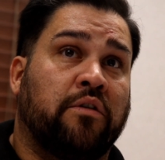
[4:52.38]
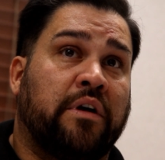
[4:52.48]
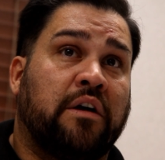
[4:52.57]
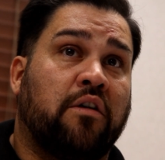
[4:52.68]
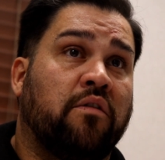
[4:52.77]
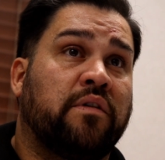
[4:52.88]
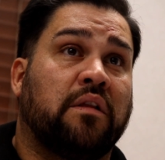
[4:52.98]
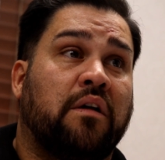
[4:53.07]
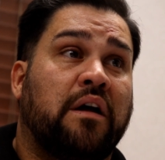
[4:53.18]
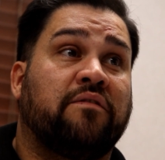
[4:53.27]
during COVID,
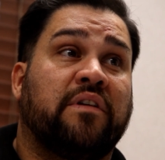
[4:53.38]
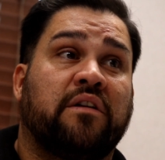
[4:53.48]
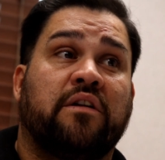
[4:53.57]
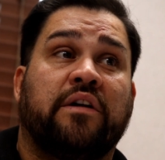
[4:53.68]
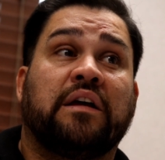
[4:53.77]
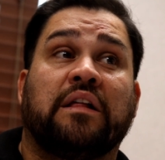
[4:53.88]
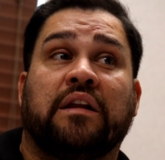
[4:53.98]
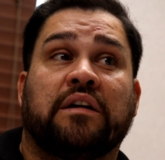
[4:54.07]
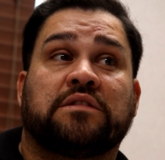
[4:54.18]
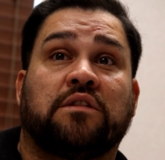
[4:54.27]
a lot of veterinary
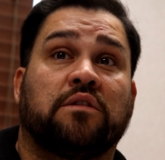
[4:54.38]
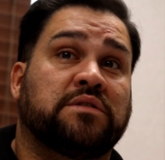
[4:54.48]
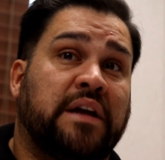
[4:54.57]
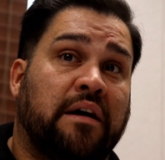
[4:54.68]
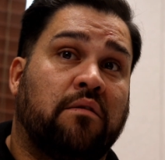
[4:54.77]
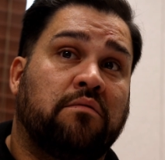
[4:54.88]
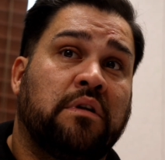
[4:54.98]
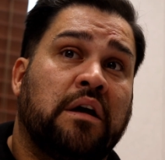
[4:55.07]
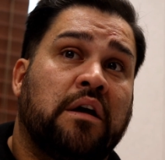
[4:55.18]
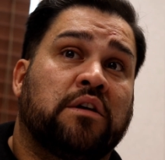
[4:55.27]
clinics closed
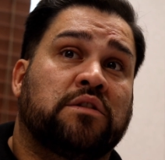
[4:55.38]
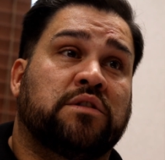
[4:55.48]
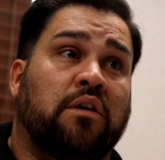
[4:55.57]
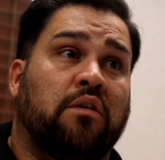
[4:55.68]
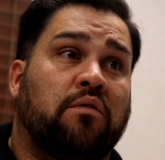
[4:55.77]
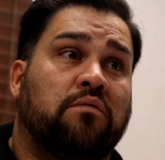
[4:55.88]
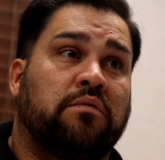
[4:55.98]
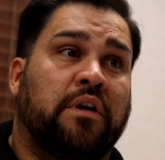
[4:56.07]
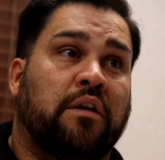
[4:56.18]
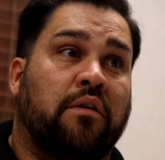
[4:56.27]
down.
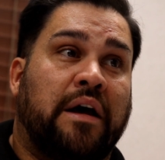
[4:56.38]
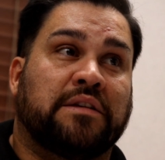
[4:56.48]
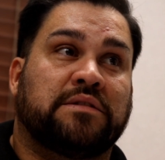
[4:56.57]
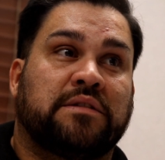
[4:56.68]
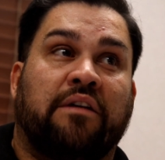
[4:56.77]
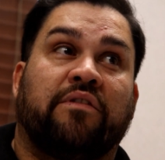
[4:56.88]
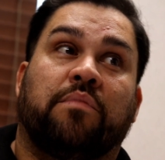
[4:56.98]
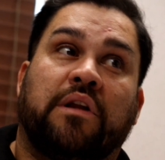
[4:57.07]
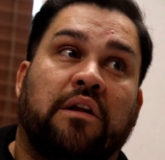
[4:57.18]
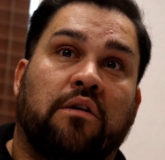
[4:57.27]
So, you know, as
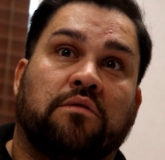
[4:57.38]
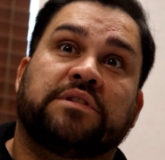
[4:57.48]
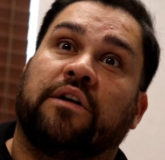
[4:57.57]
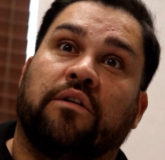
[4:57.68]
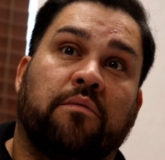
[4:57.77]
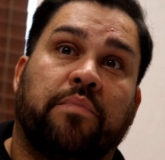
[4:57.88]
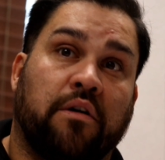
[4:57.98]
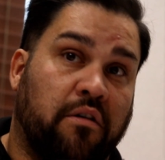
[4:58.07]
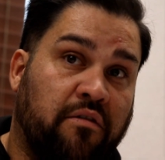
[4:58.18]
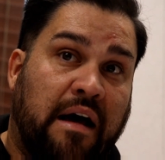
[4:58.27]
everybody knows here in
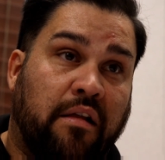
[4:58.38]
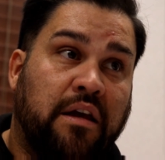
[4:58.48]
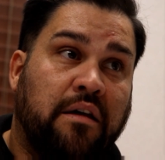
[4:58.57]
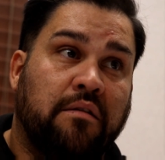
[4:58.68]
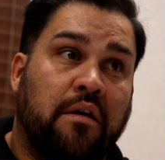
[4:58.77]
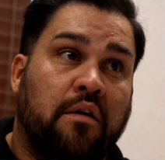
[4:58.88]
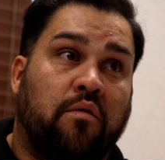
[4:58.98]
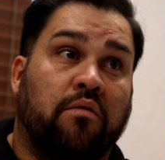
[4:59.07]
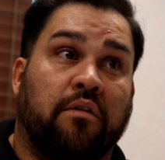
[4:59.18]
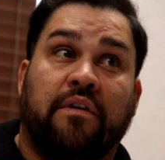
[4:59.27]
Imperial Valley,
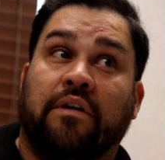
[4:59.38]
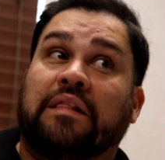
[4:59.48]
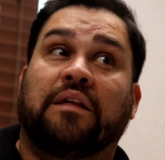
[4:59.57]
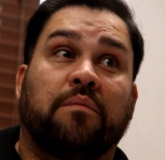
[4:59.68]
we're very